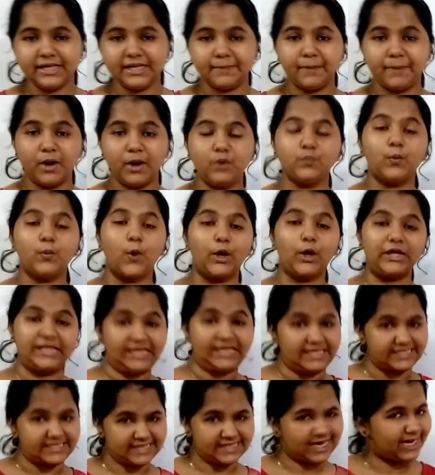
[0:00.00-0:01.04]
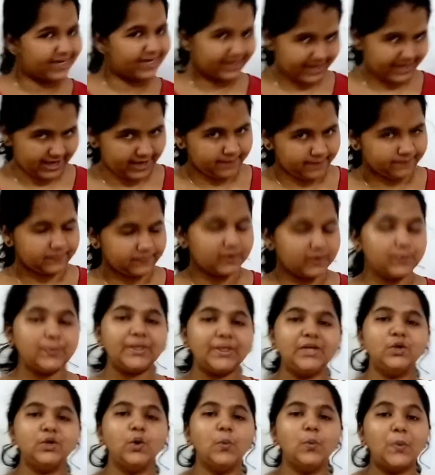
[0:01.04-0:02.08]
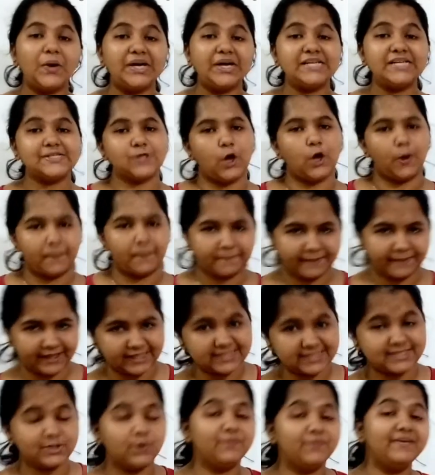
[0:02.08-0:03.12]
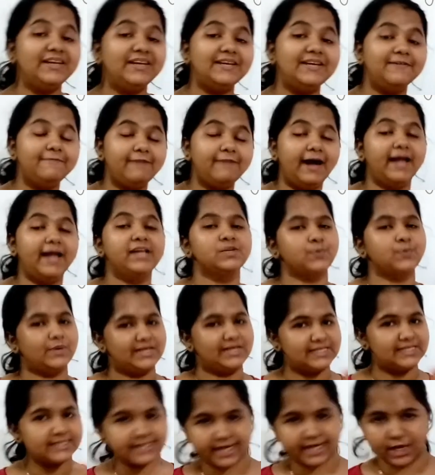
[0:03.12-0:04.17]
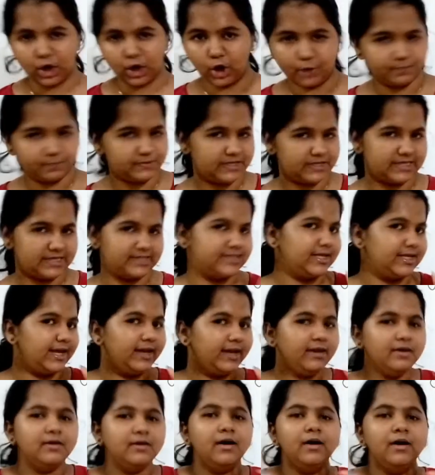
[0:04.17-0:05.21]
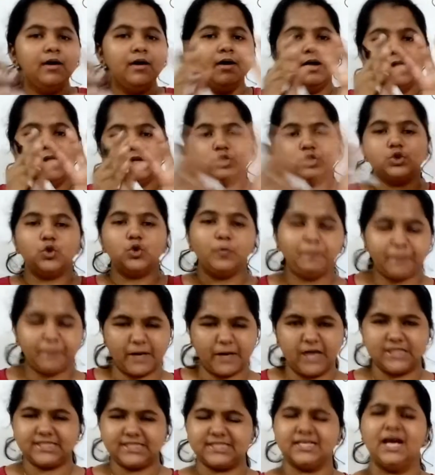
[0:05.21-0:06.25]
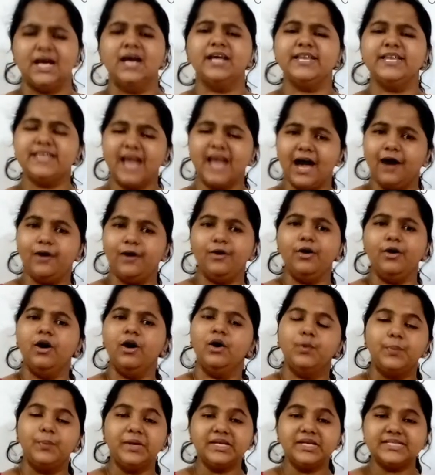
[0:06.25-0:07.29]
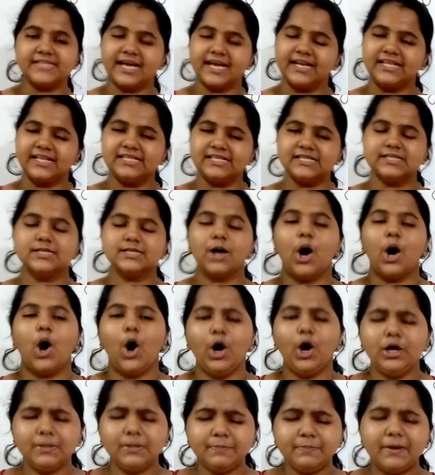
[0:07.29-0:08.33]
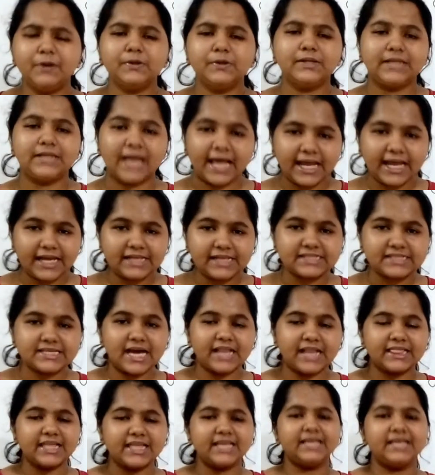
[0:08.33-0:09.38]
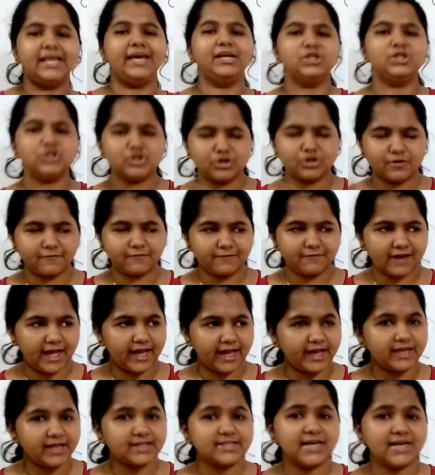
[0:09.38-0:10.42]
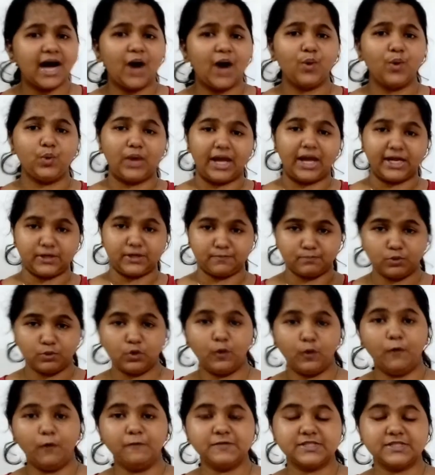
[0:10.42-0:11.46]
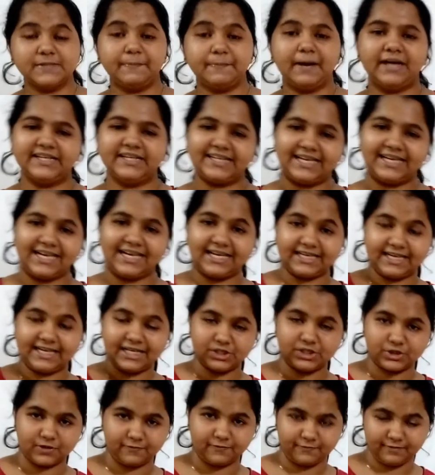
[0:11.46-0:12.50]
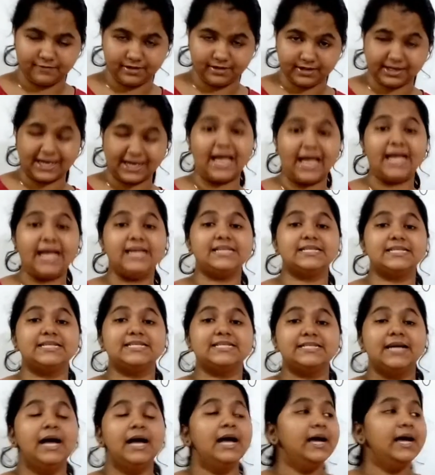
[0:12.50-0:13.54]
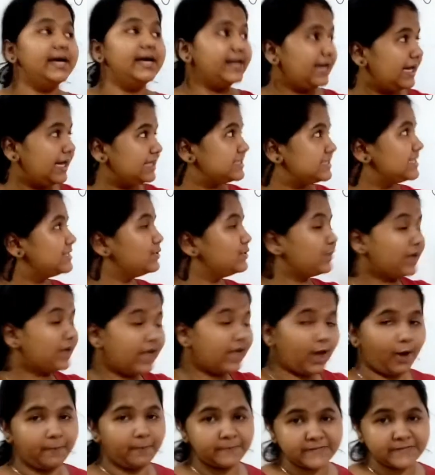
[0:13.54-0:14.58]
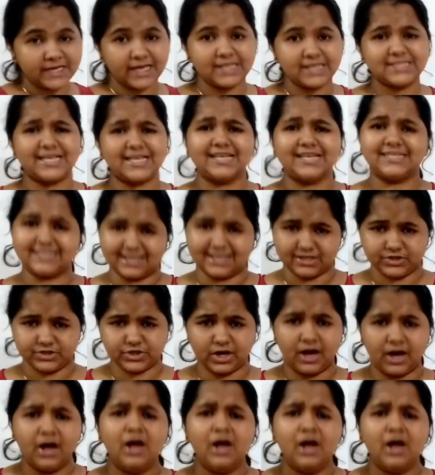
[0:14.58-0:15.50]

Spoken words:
about what is a ray. We know what is optics. So we defined what is ray optics in two parts. Now we said this is all about light and the nature of light, how light moves, the particulate nature of light is related to ray optics, etc.